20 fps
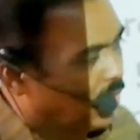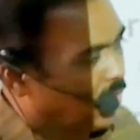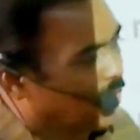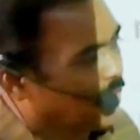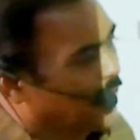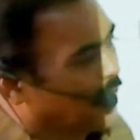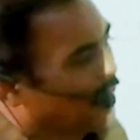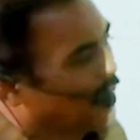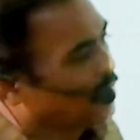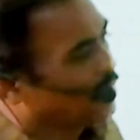
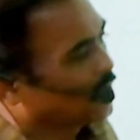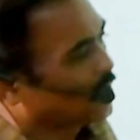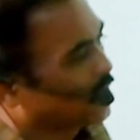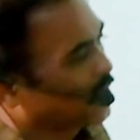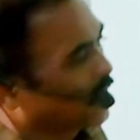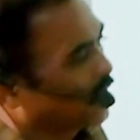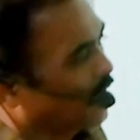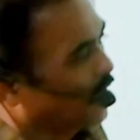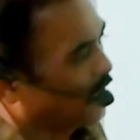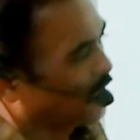That is
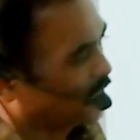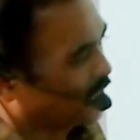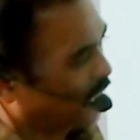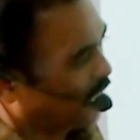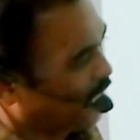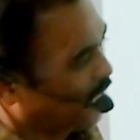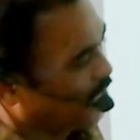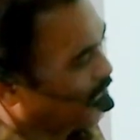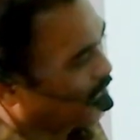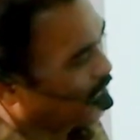
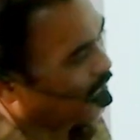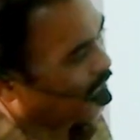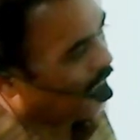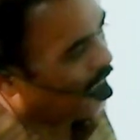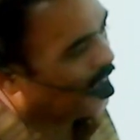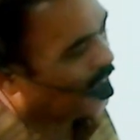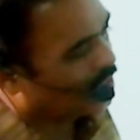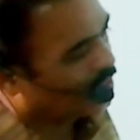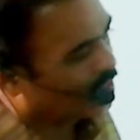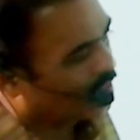acylation
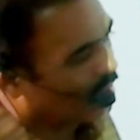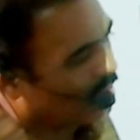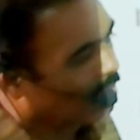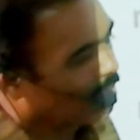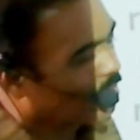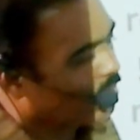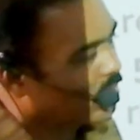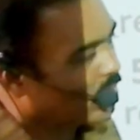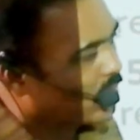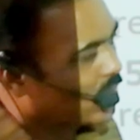reaction,
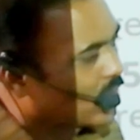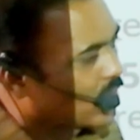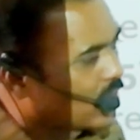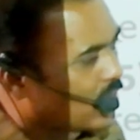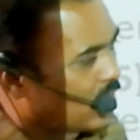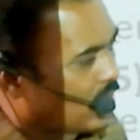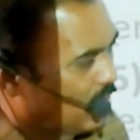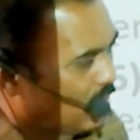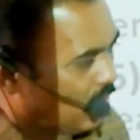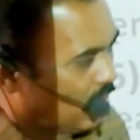
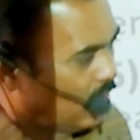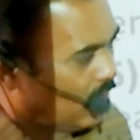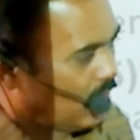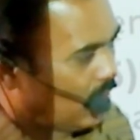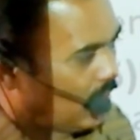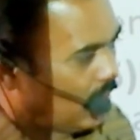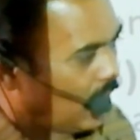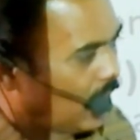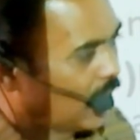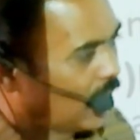
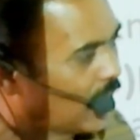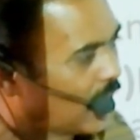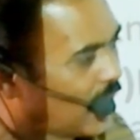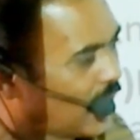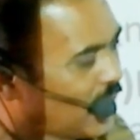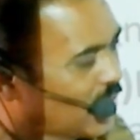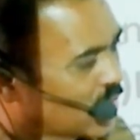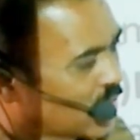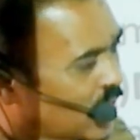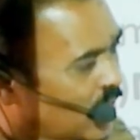
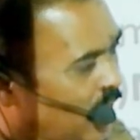alkylation